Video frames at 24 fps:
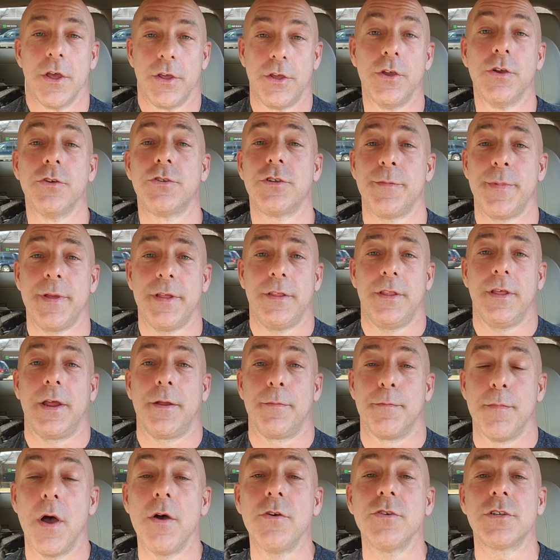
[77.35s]
You should be,
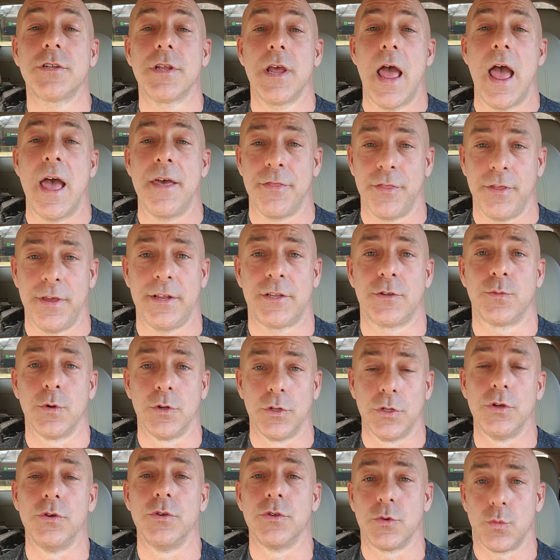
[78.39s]
like, most athletes
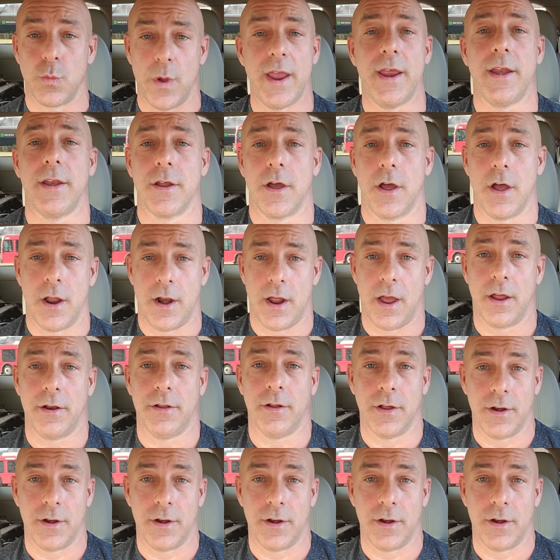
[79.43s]
will lose weight on, a,